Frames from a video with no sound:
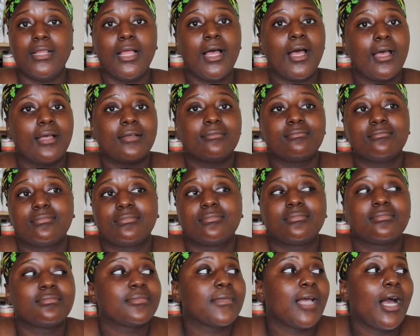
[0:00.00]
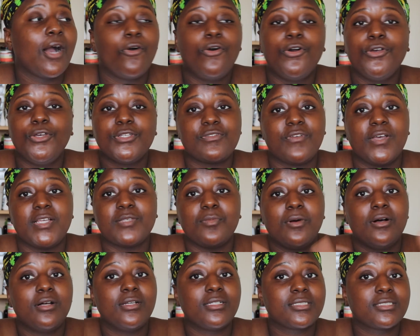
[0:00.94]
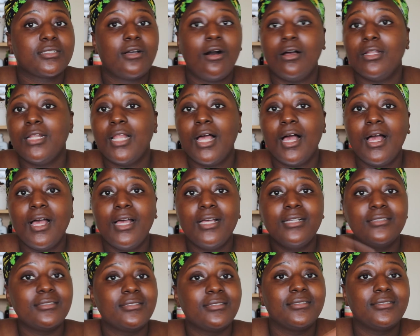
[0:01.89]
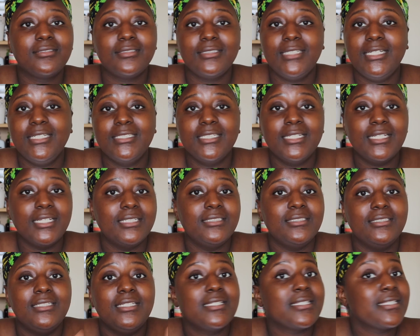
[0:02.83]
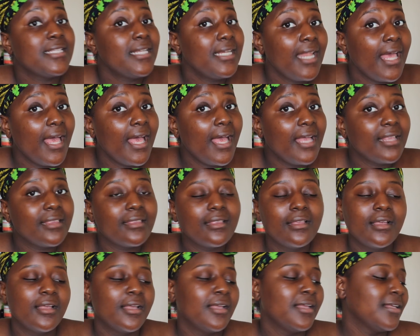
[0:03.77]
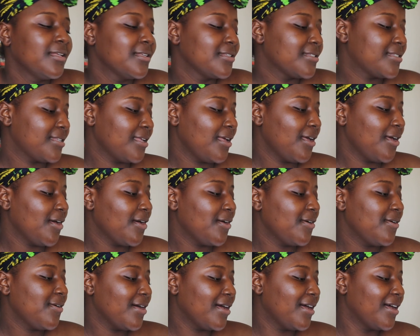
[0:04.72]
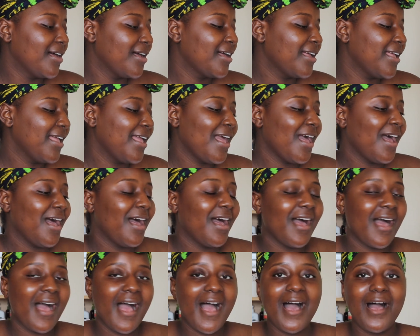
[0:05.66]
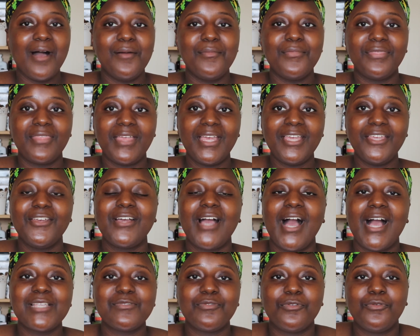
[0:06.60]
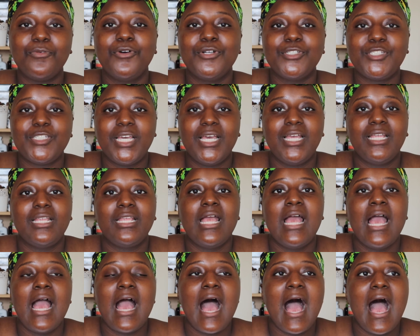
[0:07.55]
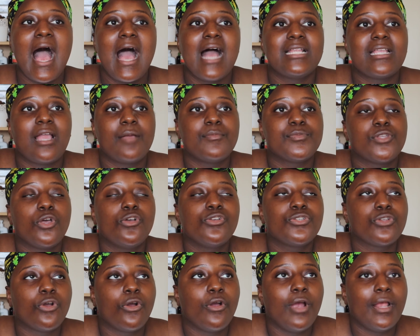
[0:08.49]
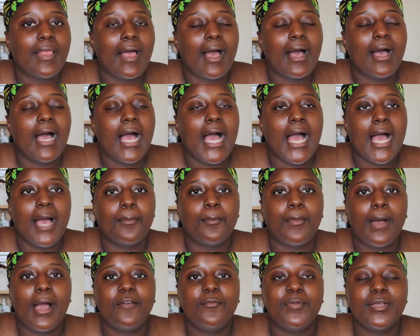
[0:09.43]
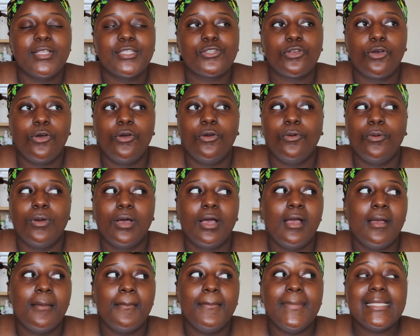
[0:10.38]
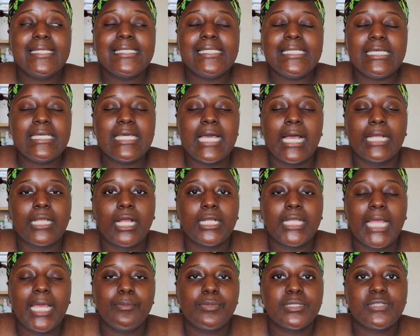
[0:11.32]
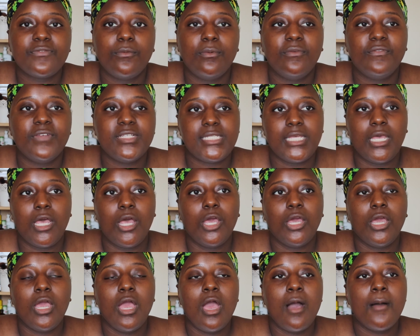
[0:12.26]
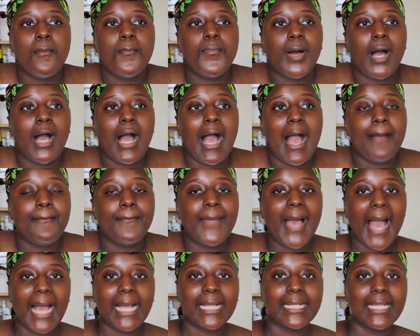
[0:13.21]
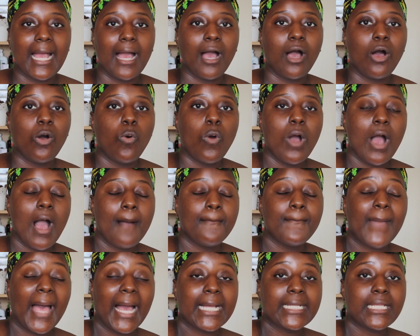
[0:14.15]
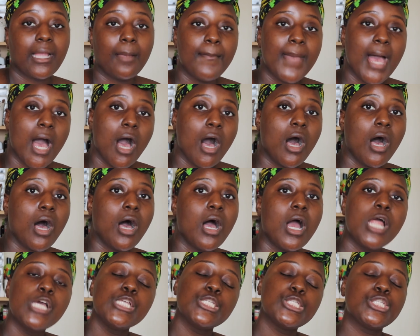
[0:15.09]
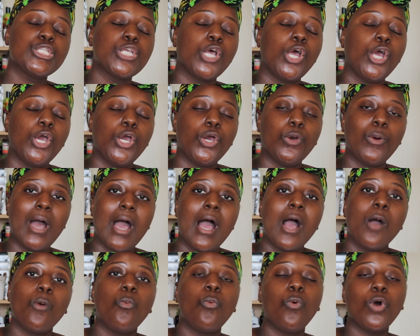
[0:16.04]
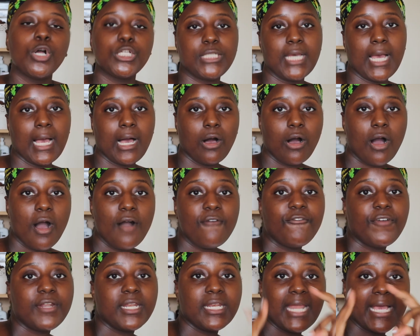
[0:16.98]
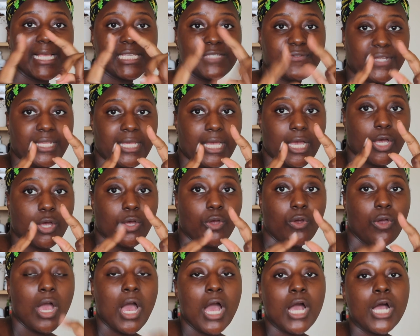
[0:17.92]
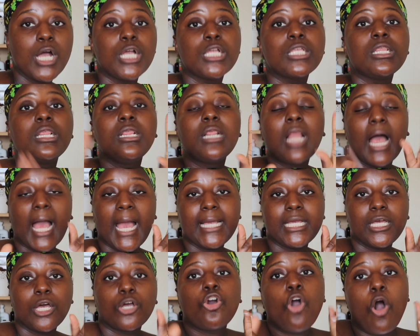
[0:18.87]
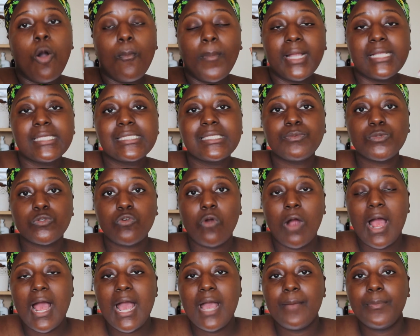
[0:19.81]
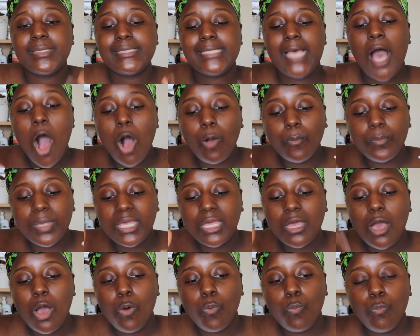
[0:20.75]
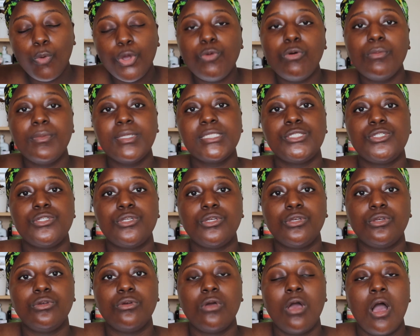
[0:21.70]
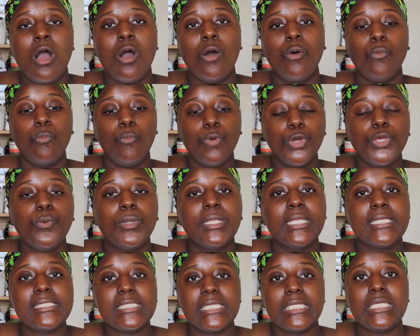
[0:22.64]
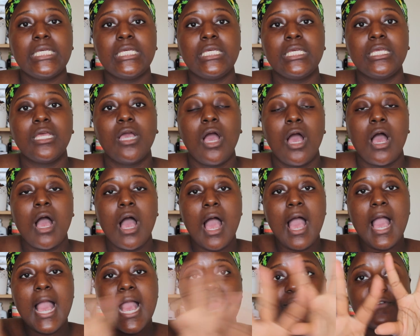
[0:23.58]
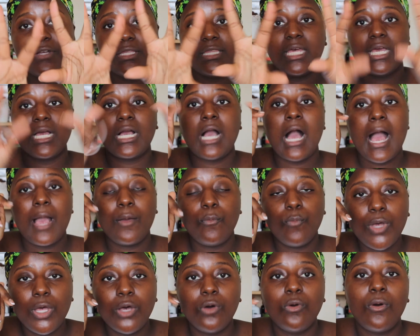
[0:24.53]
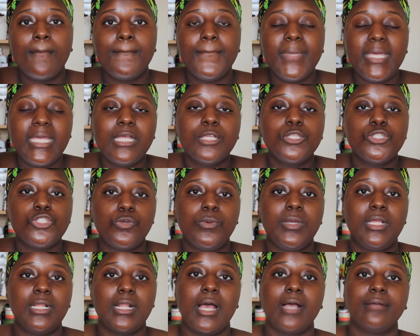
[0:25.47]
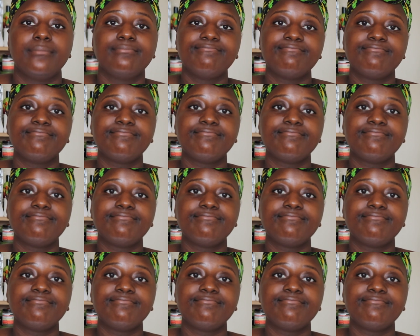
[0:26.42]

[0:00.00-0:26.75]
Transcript: Like, I gotta use face masks, can't lie. Needed, is needed. So yeah, thank you guys for watching, and I'm so sorry that I've been so busy and unable to film a video, but I'm back now, I'm back and I'm better. So watch out for the next video. Like, comment, subscribe, tell me what you want me to do, what you want to see, everything. I will be doing that.